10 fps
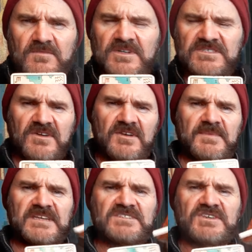What's going to
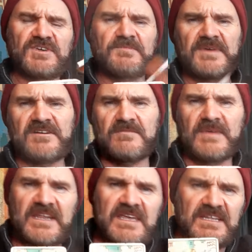be to your
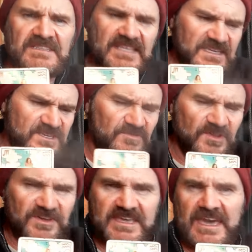betterment? Anything you
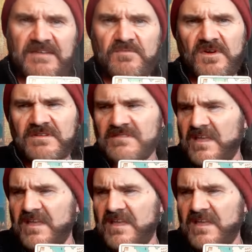look at work,